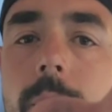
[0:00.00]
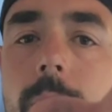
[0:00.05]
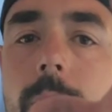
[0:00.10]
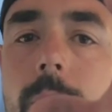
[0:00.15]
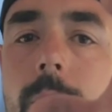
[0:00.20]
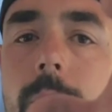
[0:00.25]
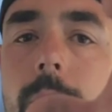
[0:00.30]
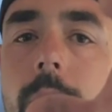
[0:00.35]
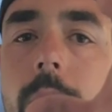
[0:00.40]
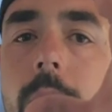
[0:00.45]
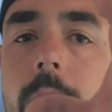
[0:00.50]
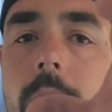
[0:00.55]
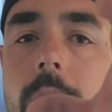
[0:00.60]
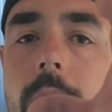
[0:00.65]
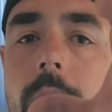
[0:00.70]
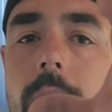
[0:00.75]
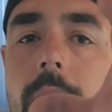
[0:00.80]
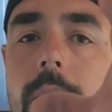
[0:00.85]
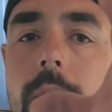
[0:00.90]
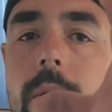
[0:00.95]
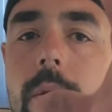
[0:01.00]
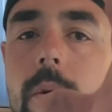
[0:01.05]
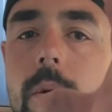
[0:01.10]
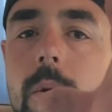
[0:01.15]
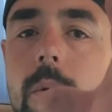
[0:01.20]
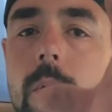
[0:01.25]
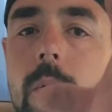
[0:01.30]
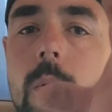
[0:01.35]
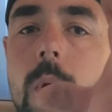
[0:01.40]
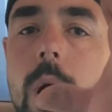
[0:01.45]
with your hand
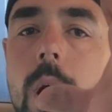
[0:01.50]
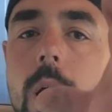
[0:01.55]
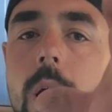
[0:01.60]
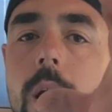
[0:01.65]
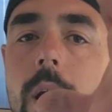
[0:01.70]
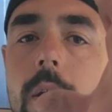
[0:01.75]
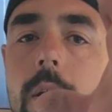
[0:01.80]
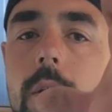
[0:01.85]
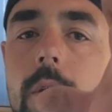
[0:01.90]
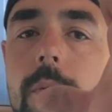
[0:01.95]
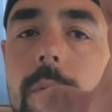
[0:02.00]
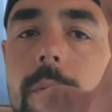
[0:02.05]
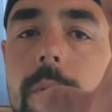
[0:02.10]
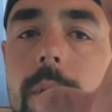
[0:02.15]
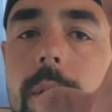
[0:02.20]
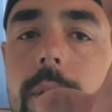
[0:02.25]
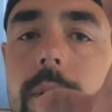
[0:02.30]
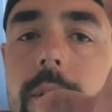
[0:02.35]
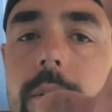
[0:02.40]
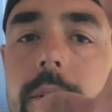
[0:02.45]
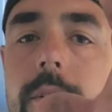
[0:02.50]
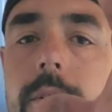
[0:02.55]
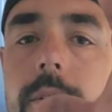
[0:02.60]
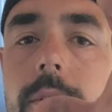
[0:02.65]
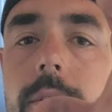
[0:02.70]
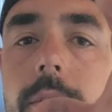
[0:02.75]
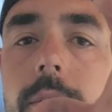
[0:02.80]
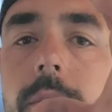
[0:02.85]
wide open like this.